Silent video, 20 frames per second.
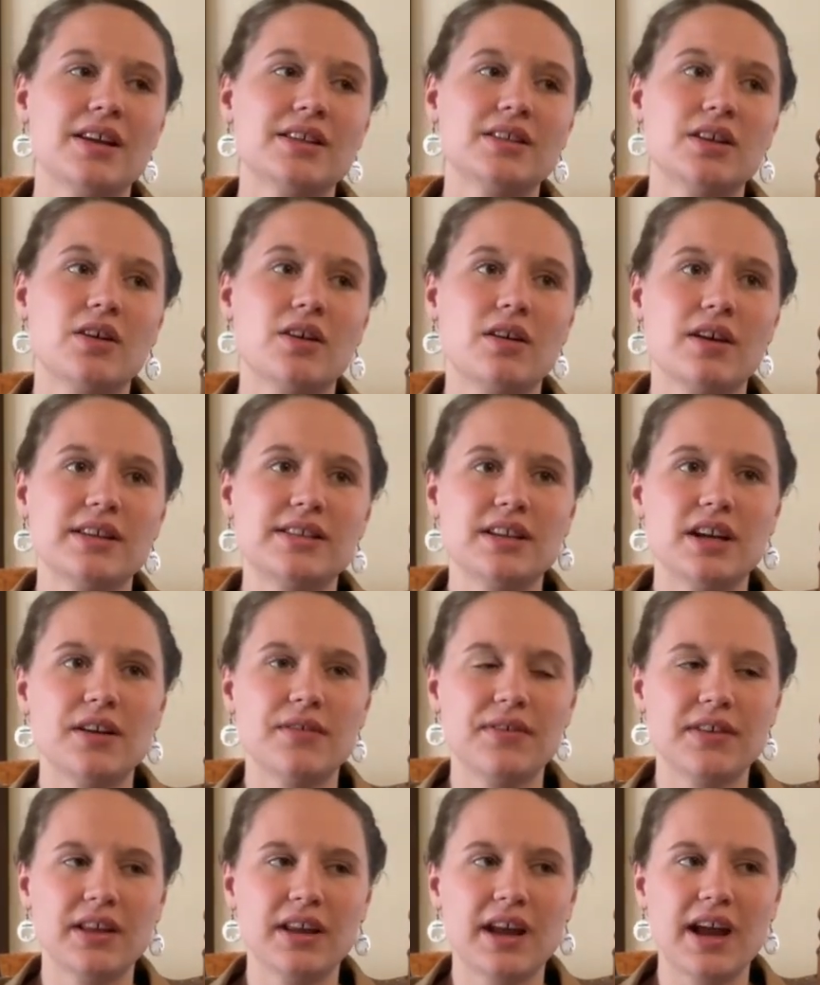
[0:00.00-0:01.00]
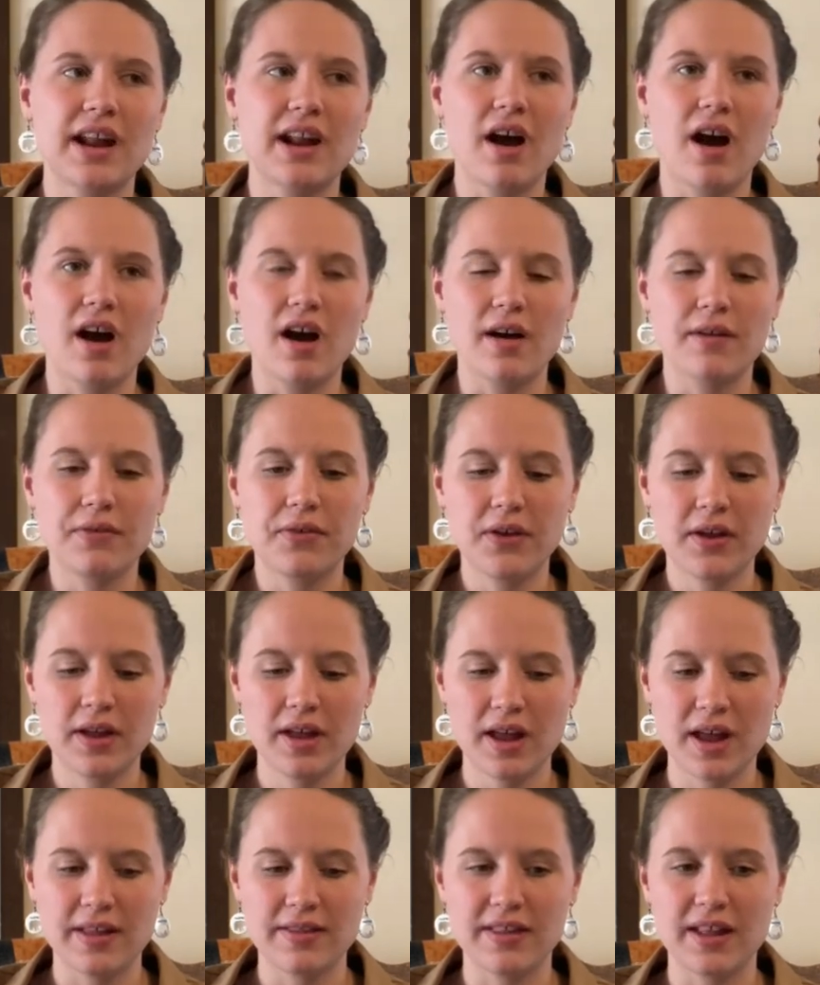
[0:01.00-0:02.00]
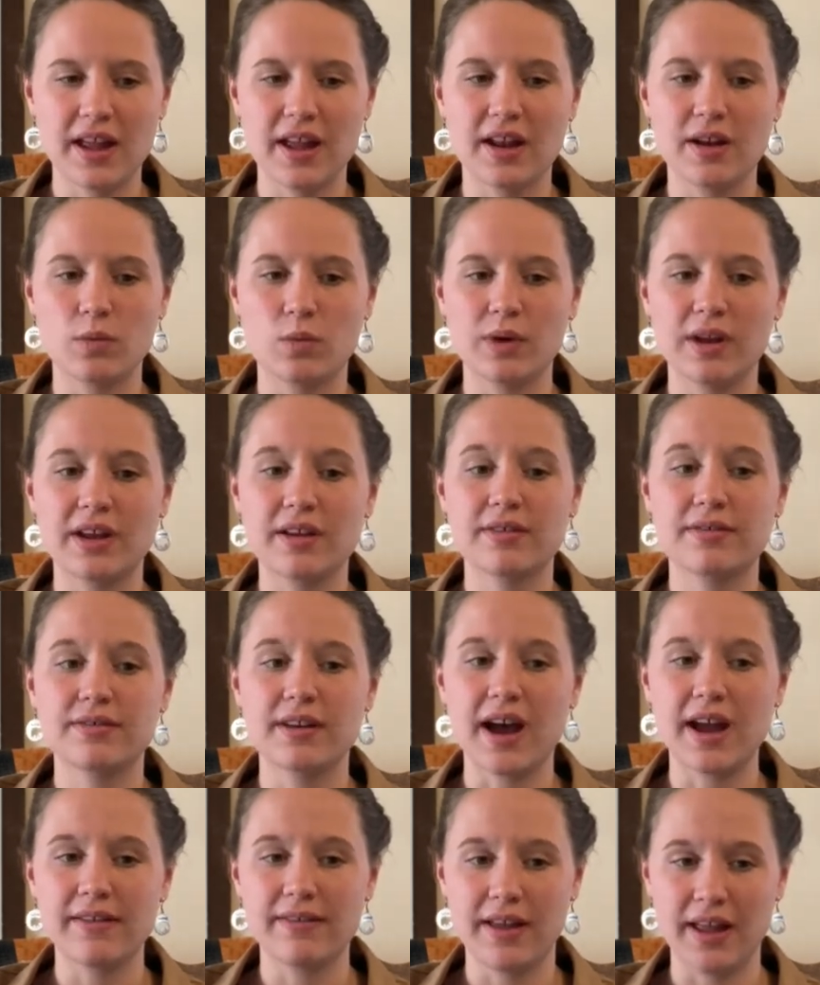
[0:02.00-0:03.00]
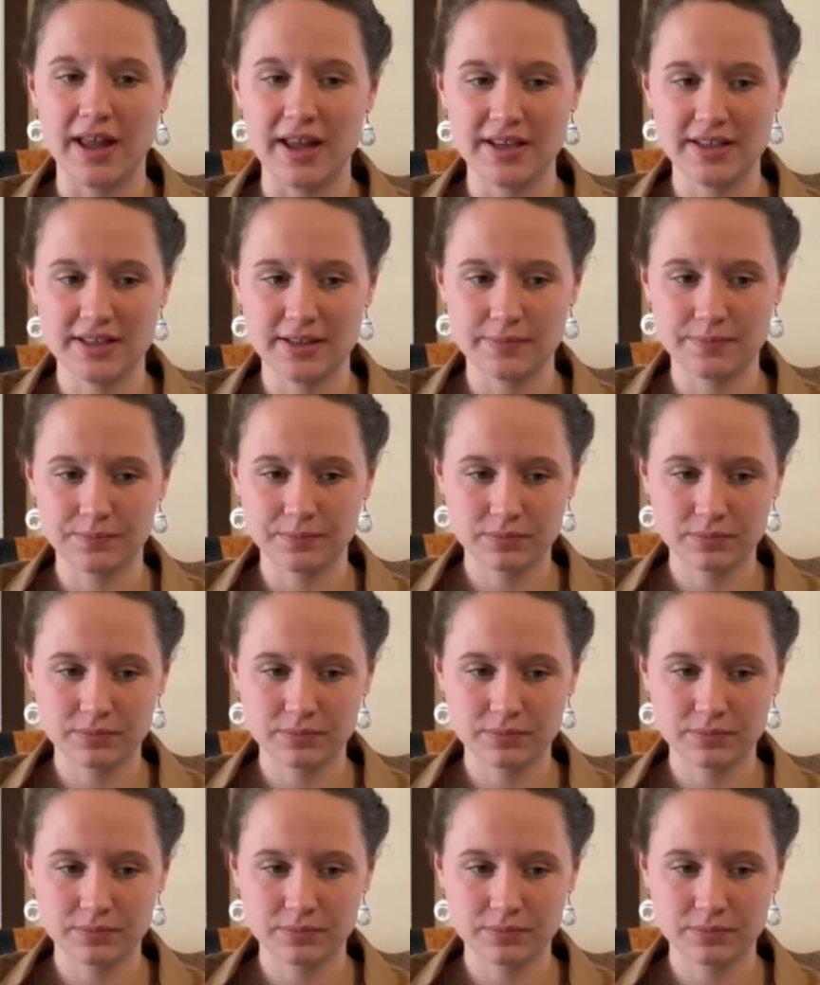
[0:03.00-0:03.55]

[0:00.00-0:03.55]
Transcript: So I started feeling kind of off, and then week five hit.